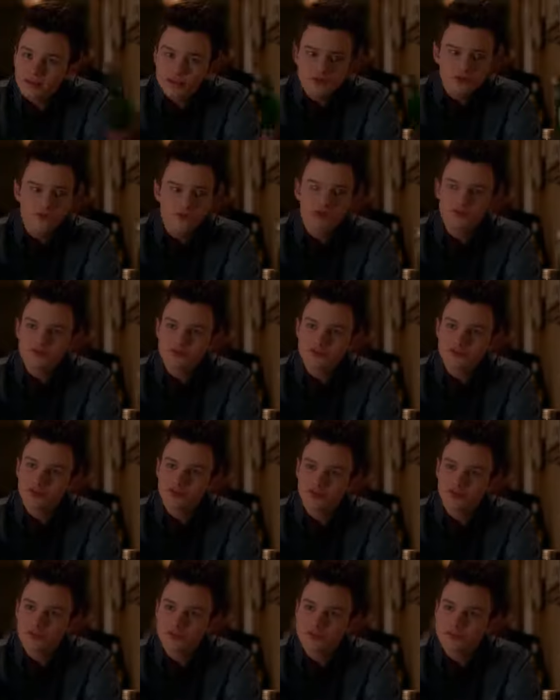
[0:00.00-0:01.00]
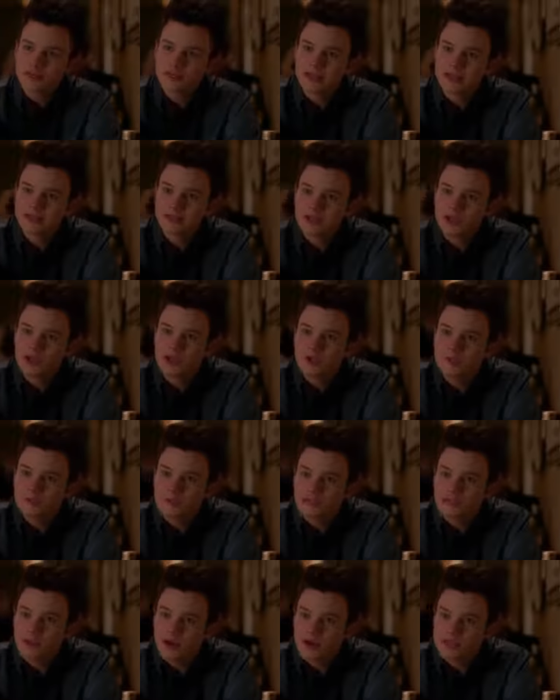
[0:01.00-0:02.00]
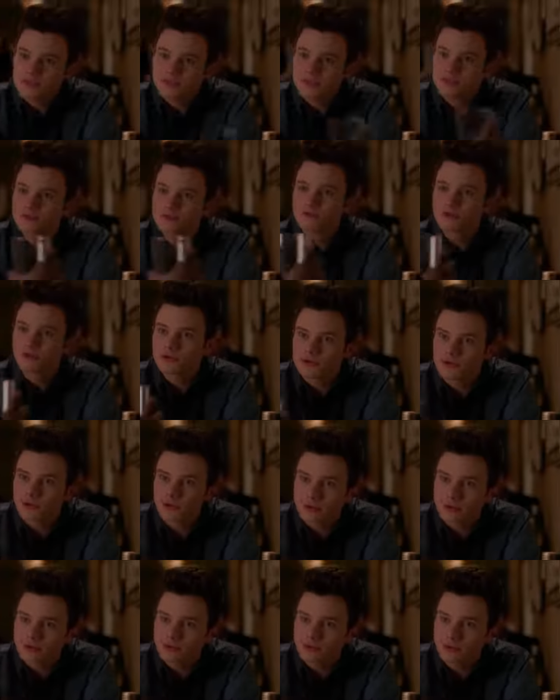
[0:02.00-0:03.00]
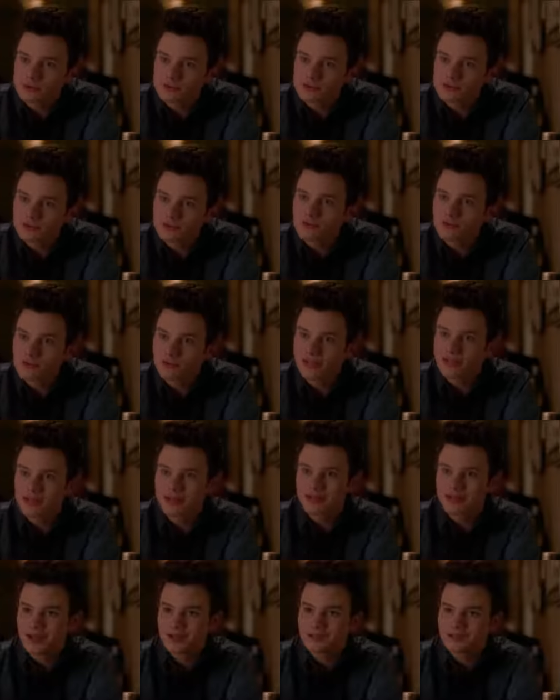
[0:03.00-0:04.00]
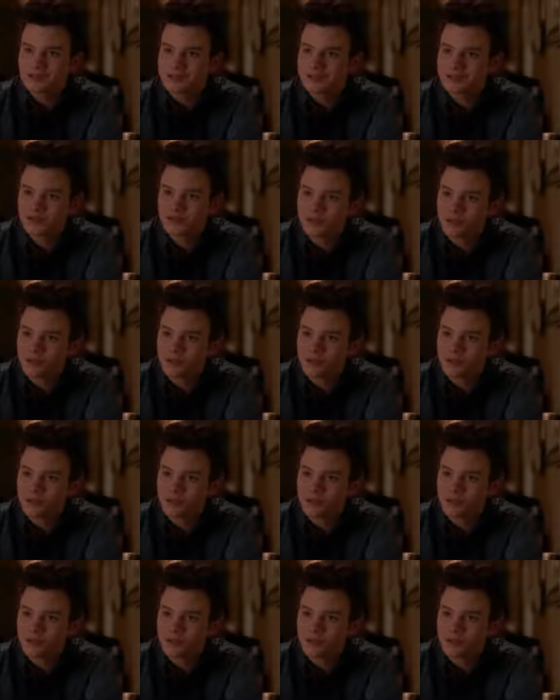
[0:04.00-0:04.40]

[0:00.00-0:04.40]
Two years ago, you would have done anything humanly possible to force your way into that school, and, and now you're just